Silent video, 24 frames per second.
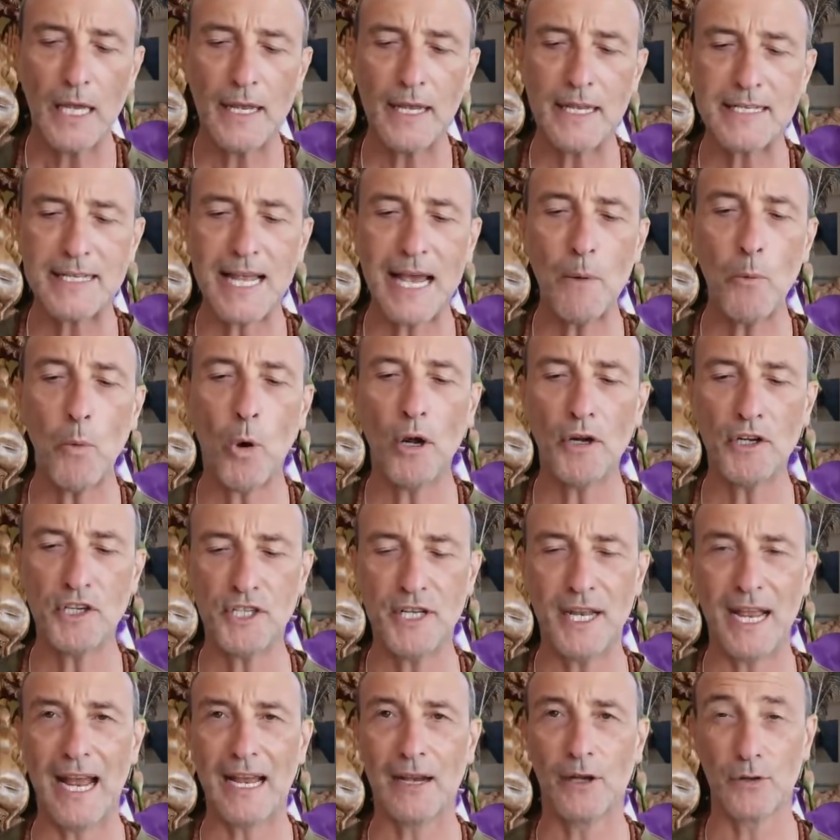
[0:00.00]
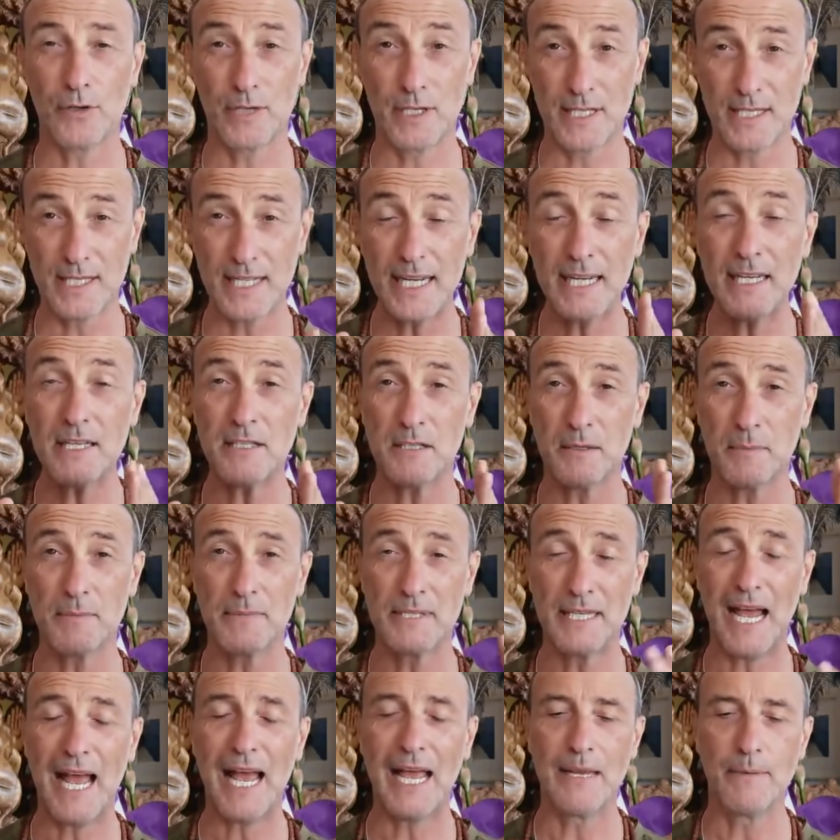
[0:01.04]
And as I watched it, I could see
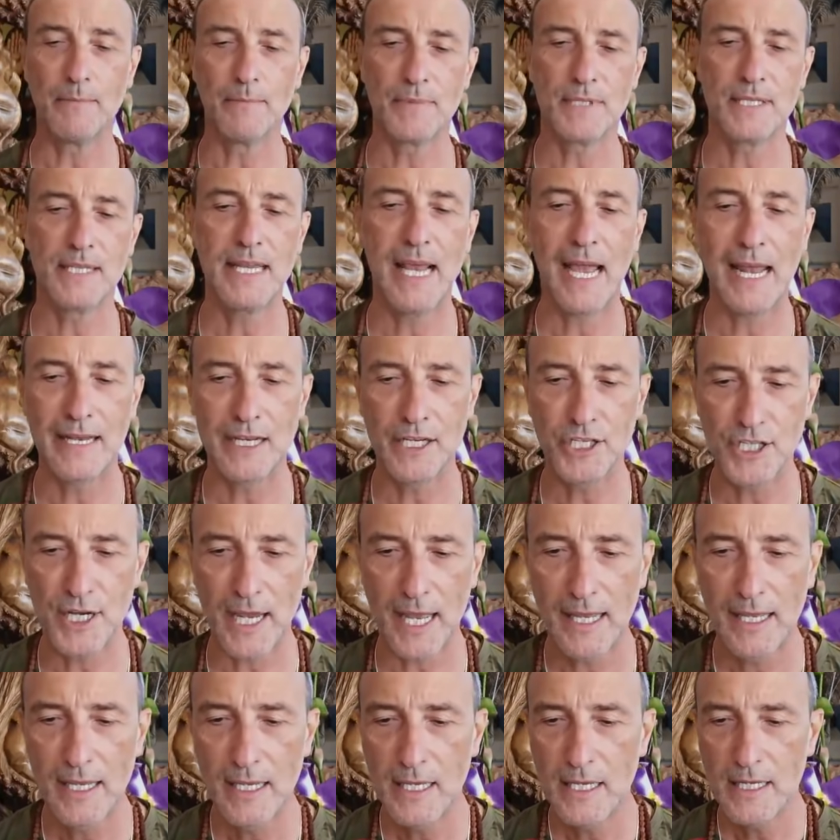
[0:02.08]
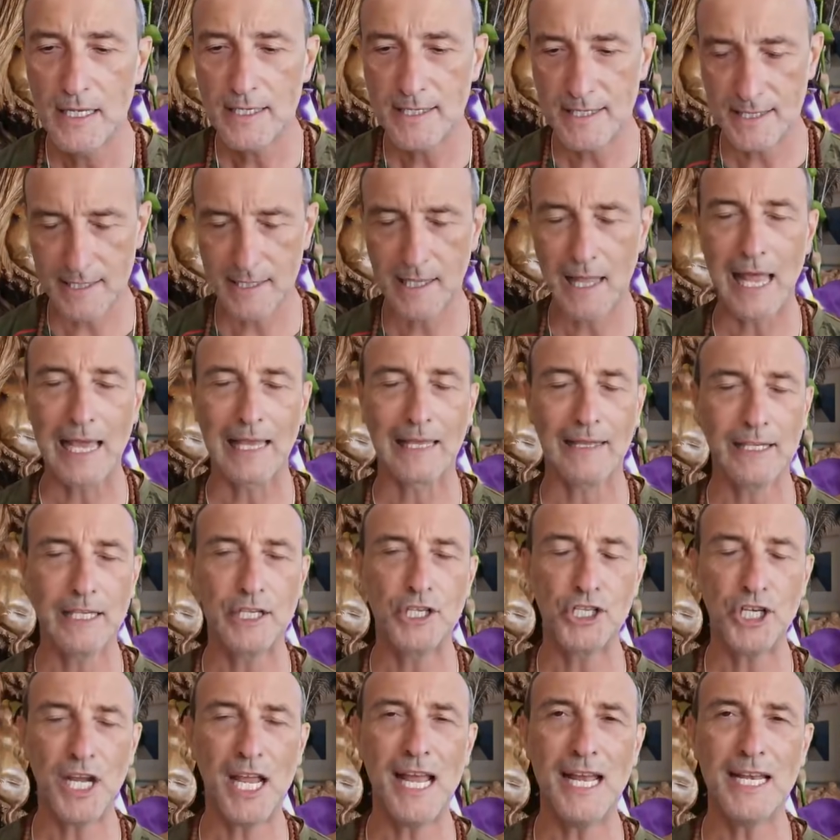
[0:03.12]
sometimes the energy slightly
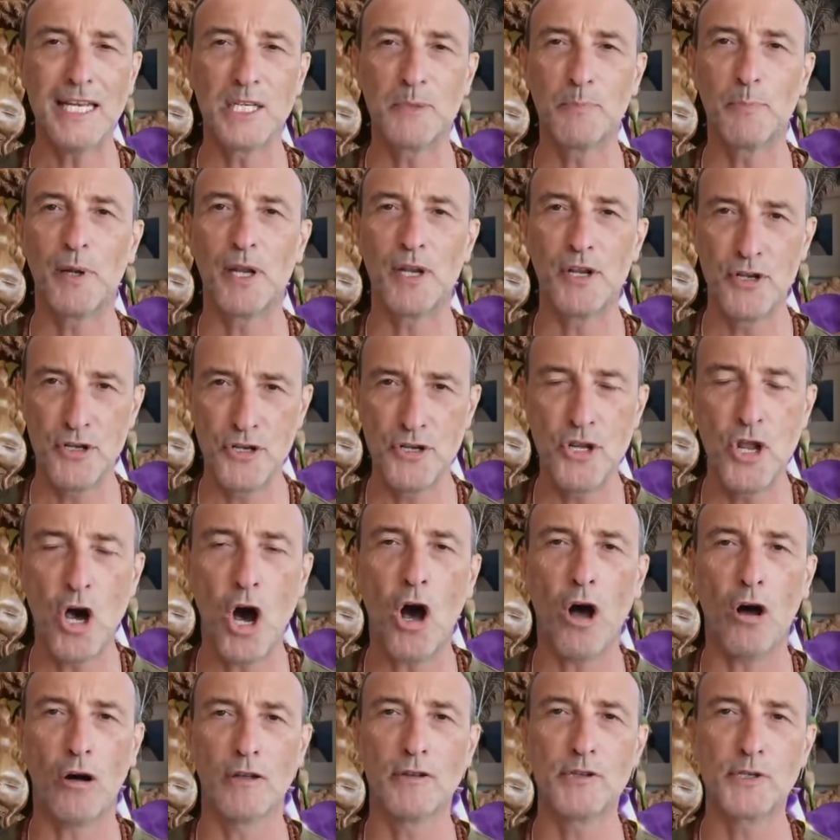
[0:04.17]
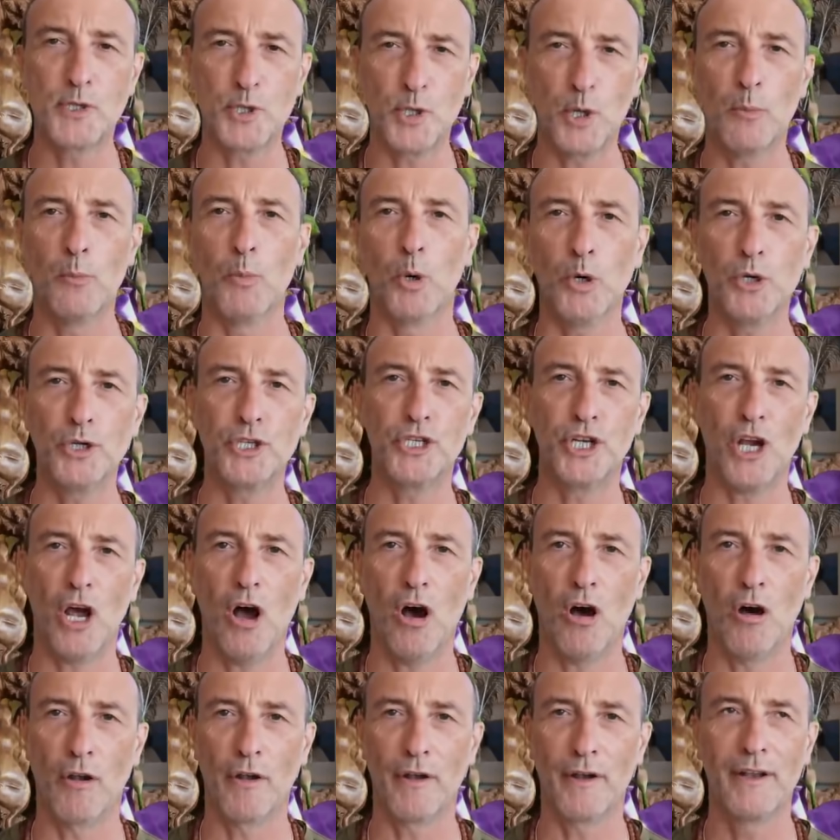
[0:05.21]
change, but not so much
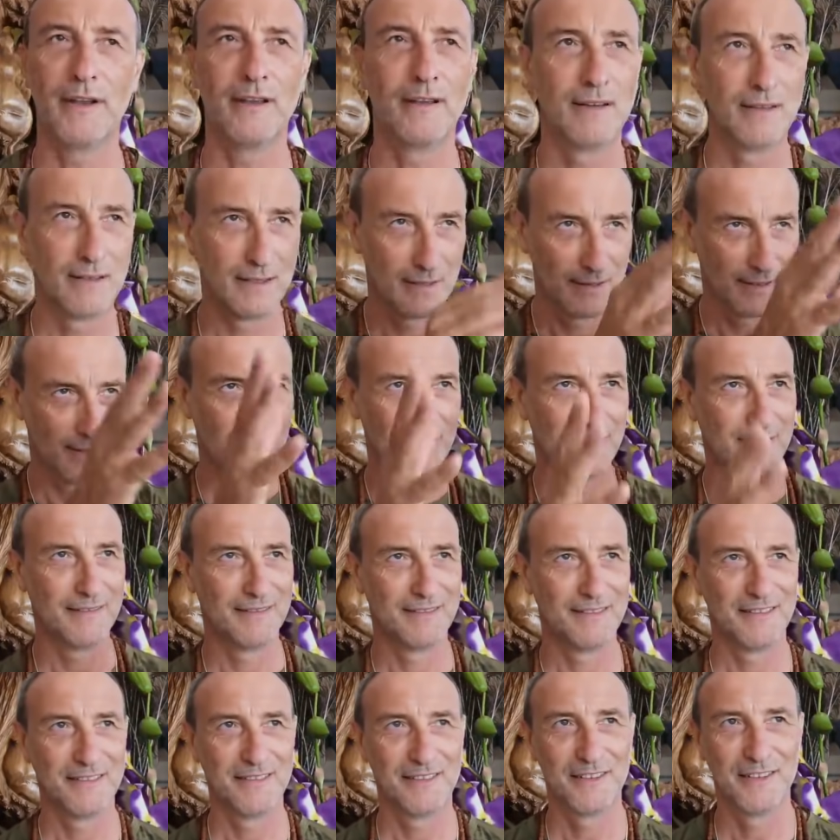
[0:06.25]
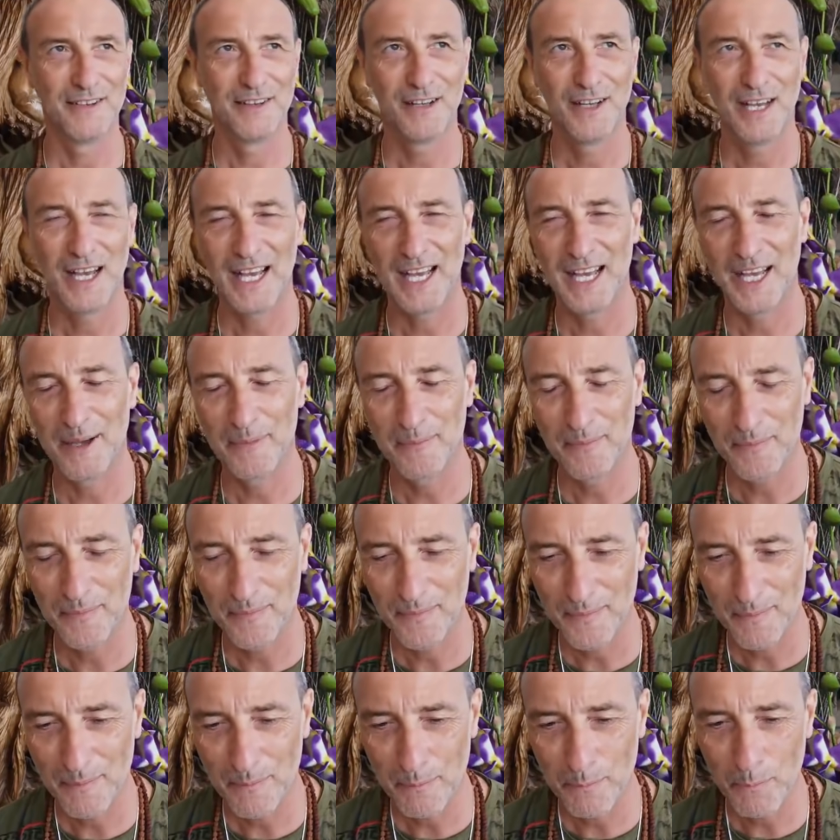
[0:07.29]
on um,
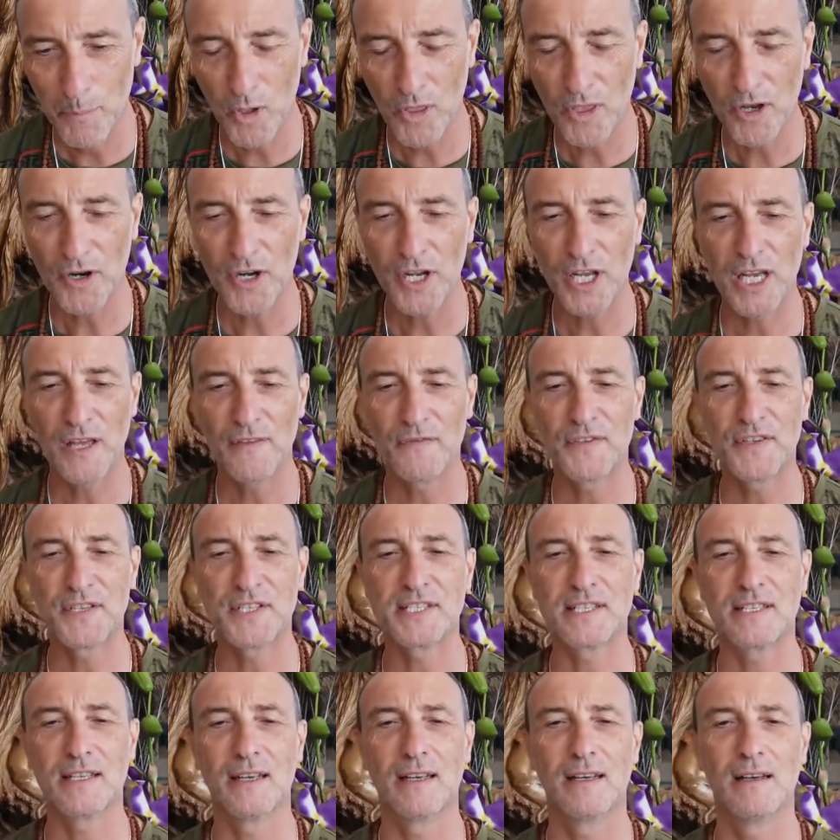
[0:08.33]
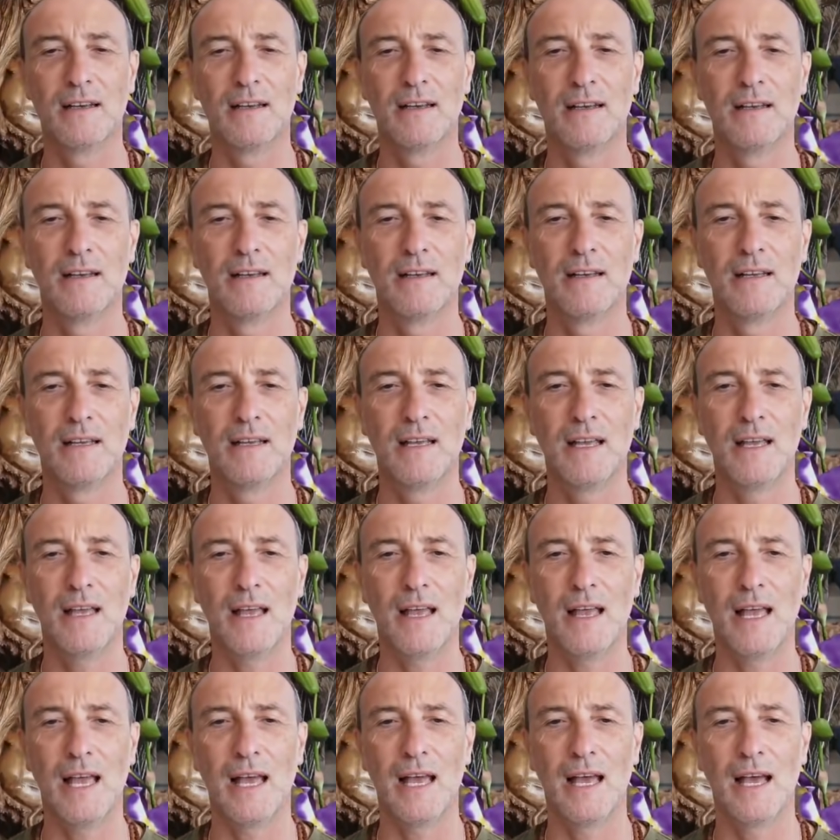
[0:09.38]
Mother Earth's
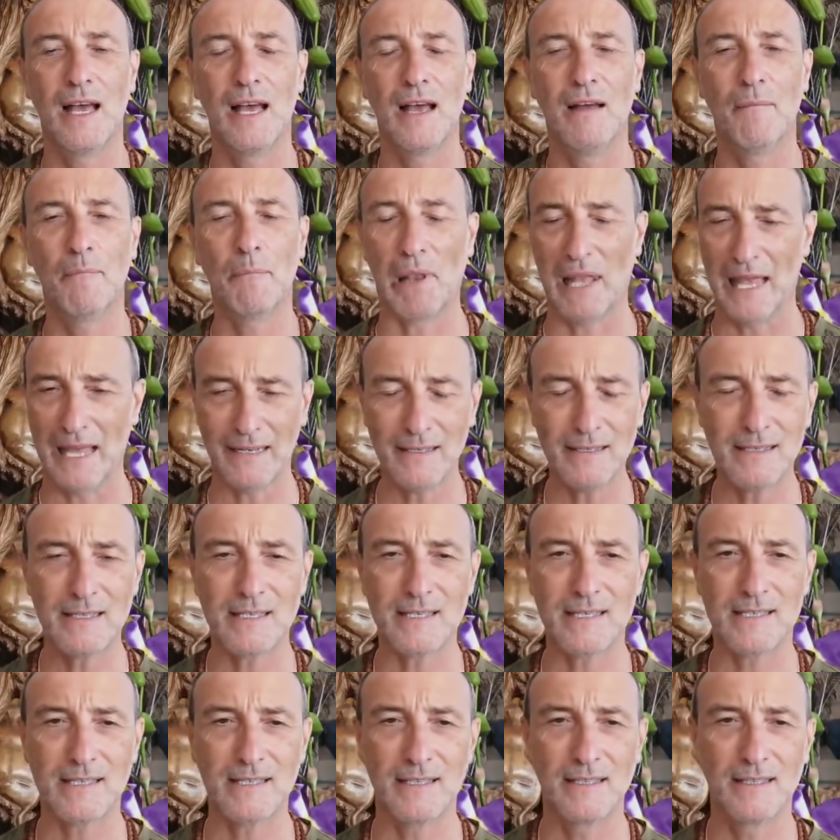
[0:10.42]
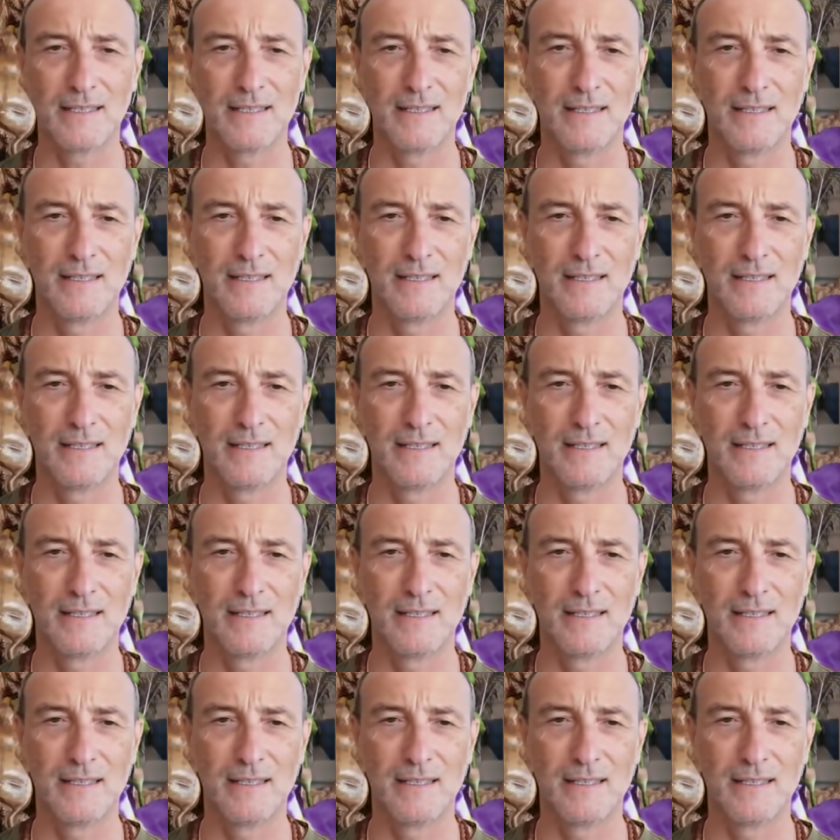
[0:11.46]
plants